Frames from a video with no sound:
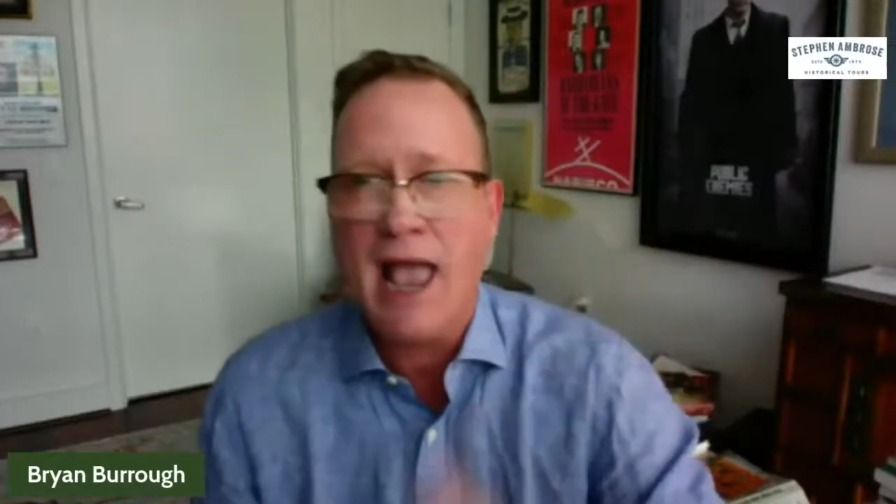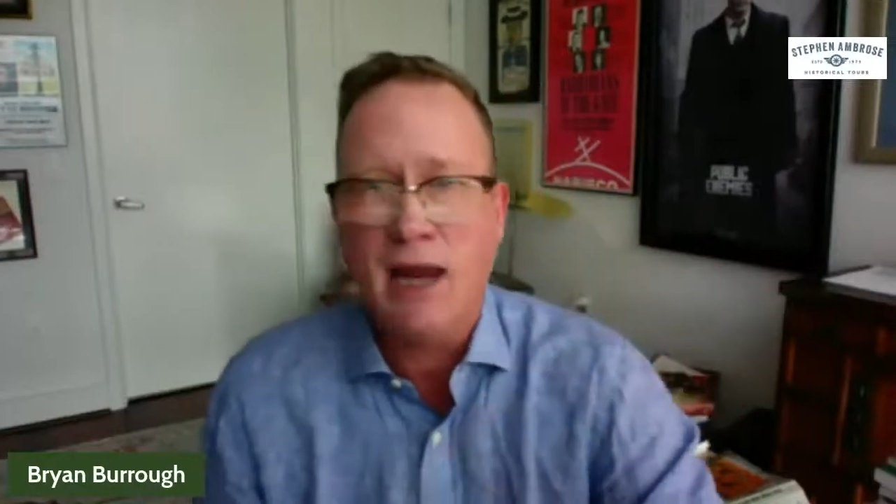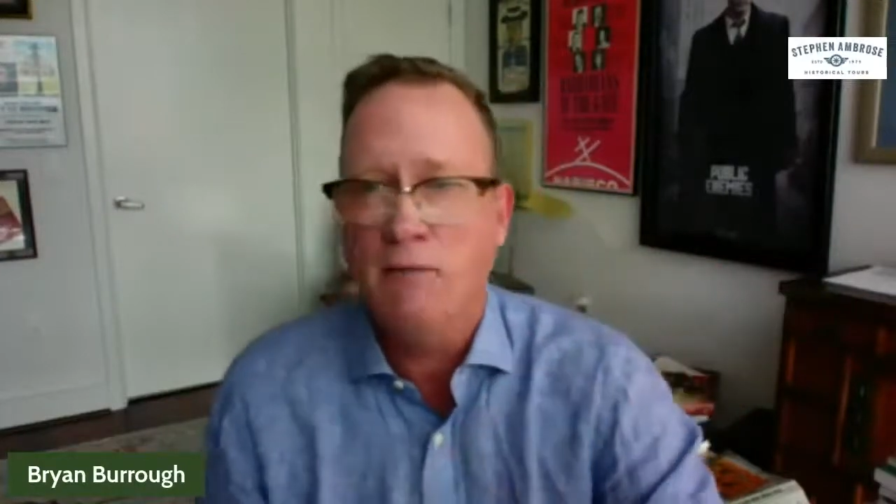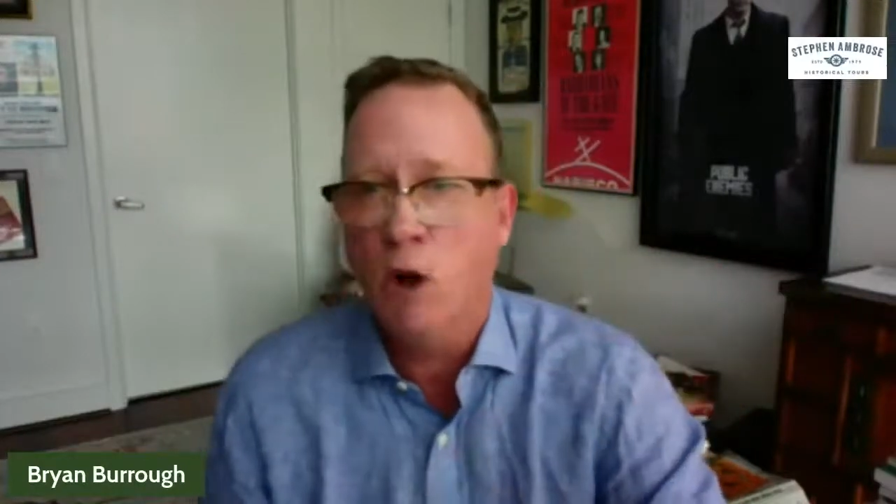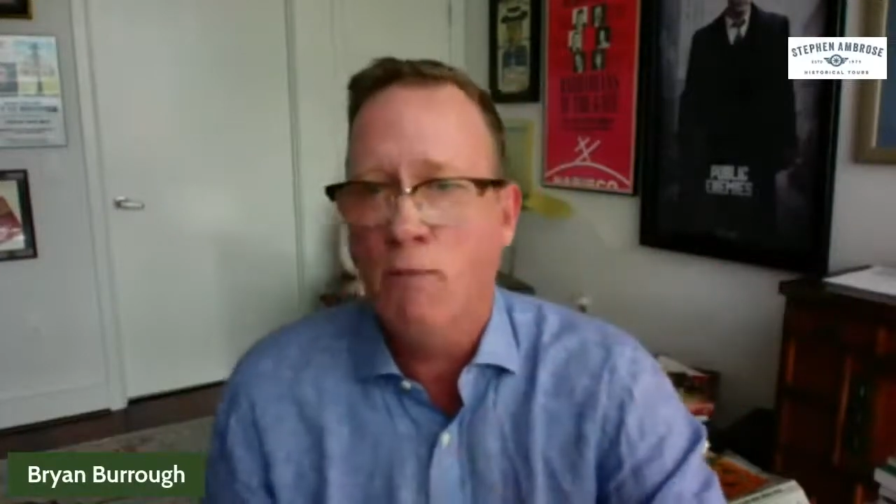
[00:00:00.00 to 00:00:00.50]

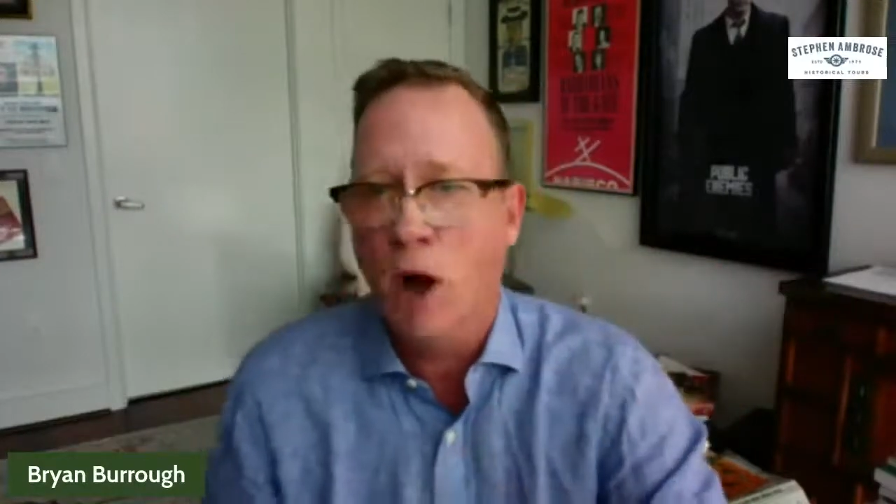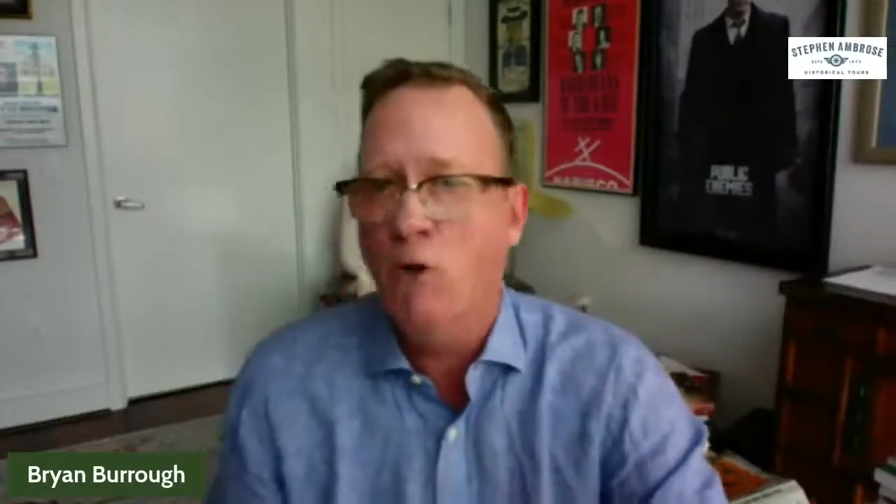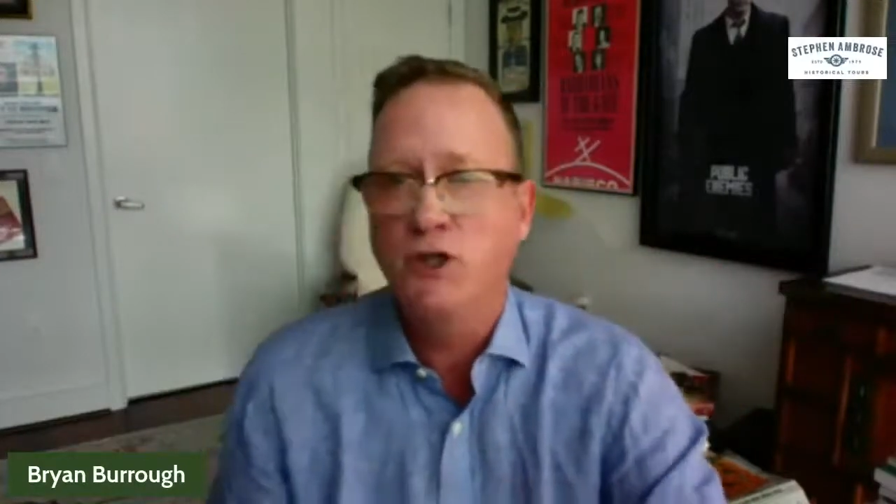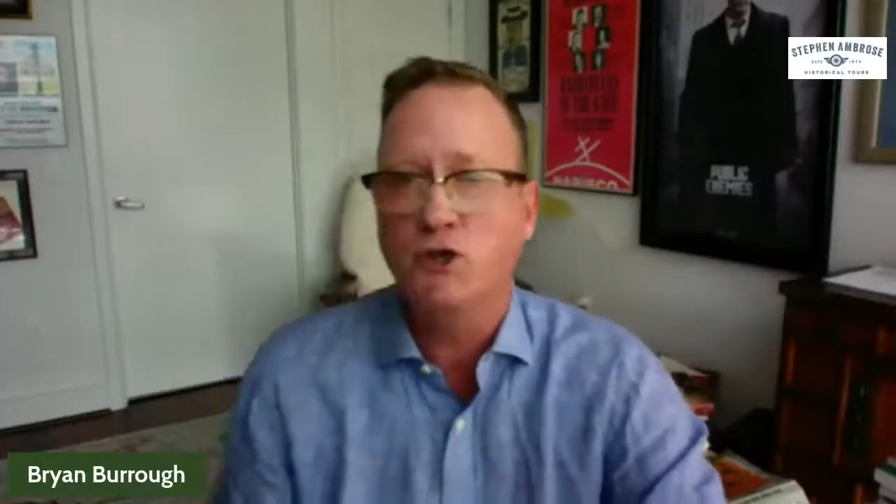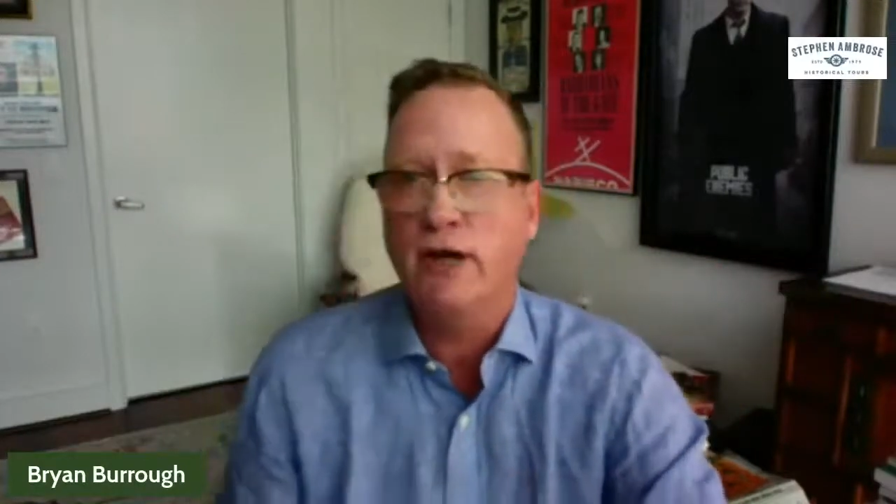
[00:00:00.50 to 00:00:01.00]
Alamo
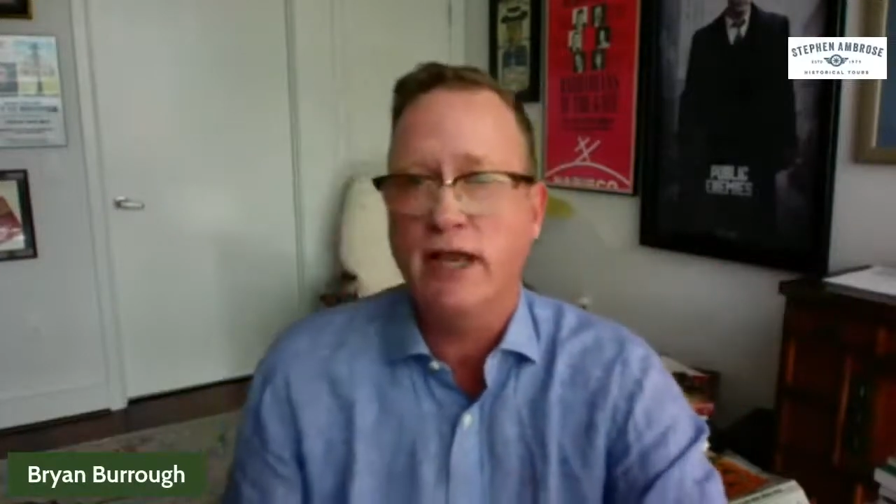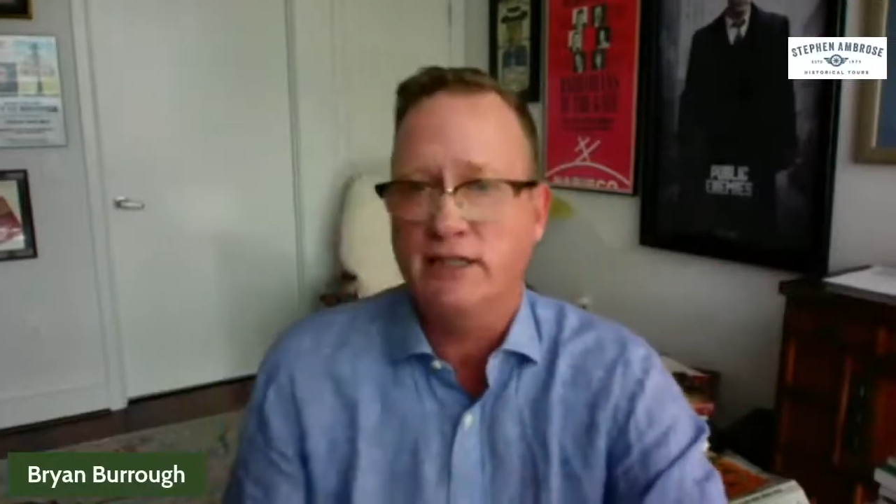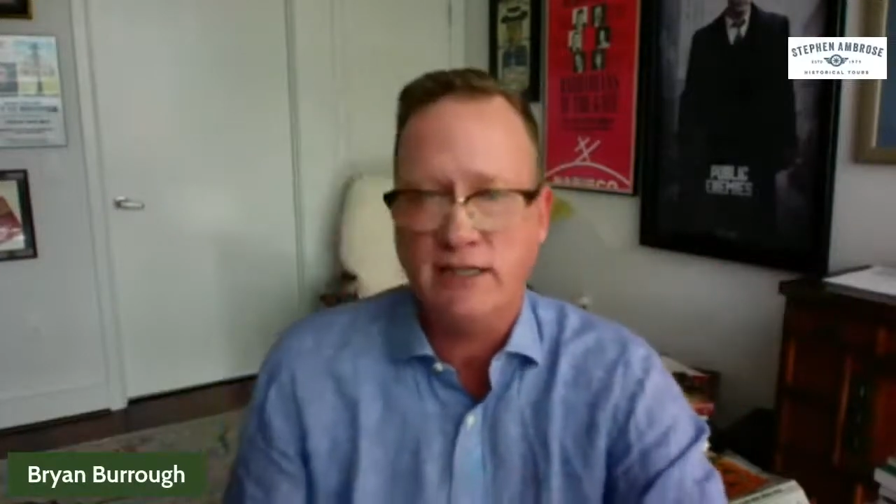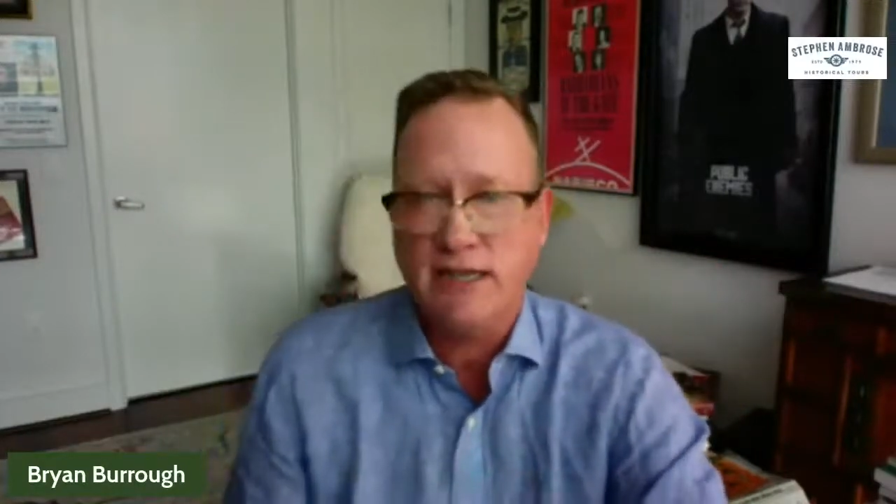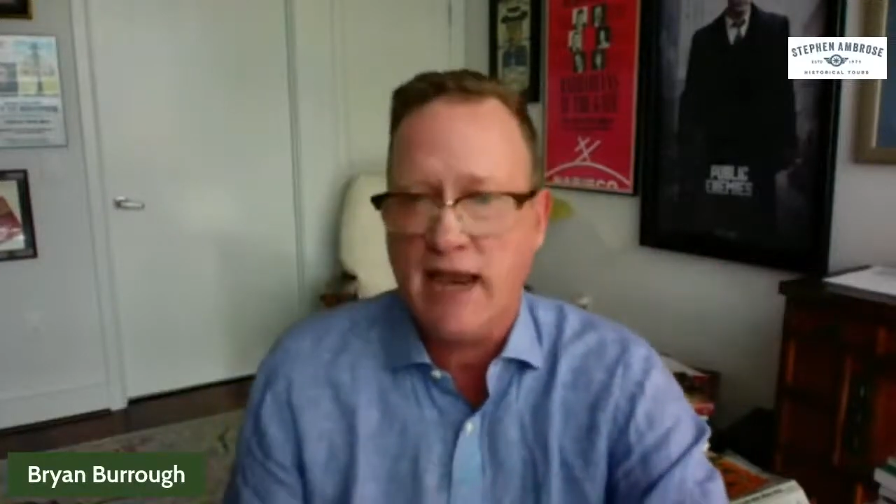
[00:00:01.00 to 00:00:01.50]
poetry
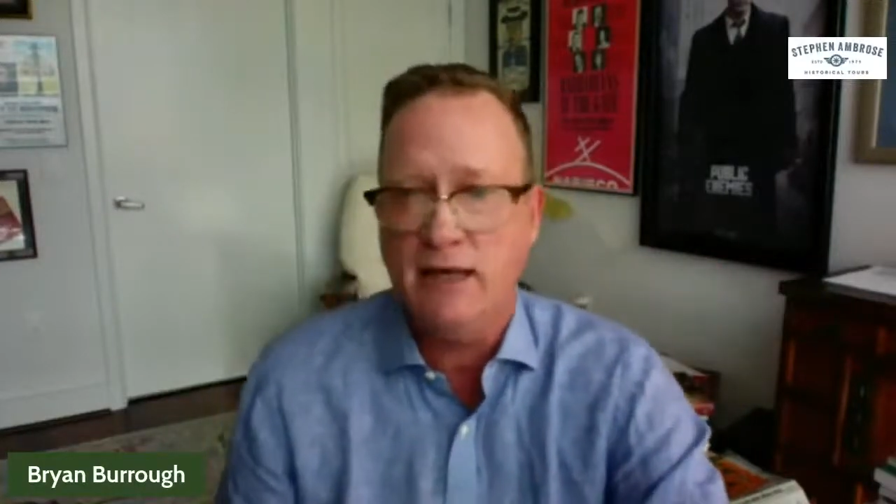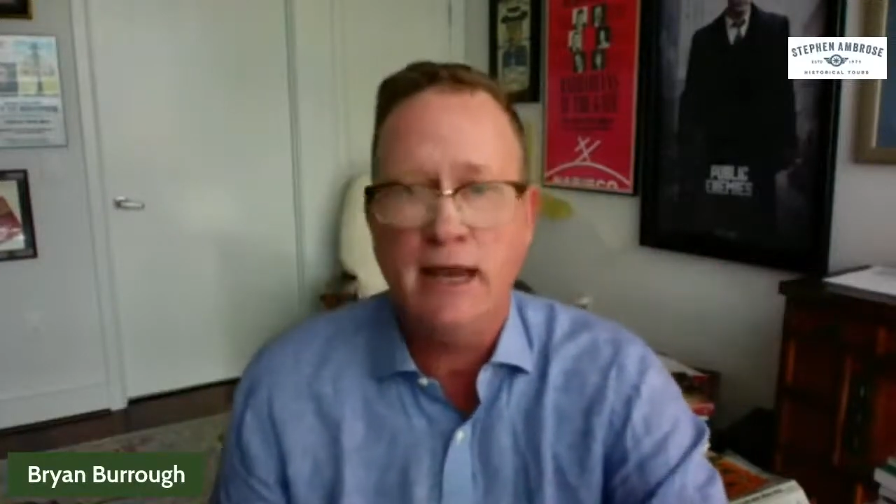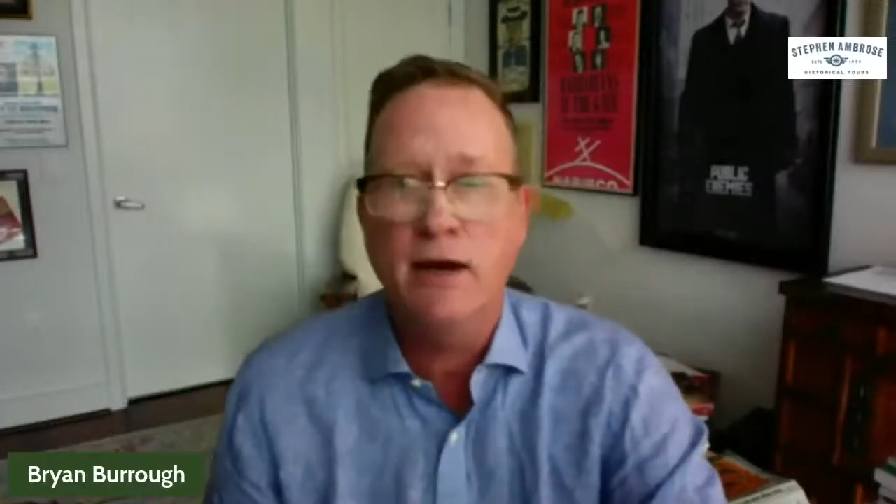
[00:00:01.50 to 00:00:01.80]
at state